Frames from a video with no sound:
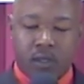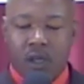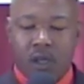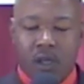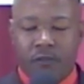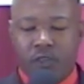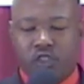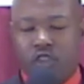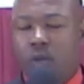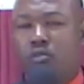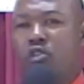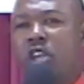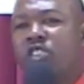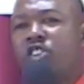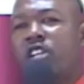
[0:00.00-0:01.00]
And for some
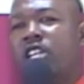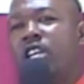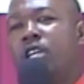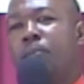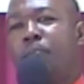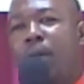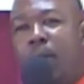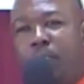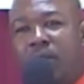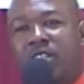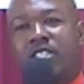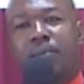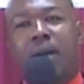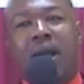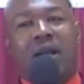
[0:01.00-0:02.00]
reason, he didn't pay
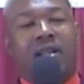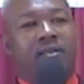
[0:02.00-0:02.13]
Peter back.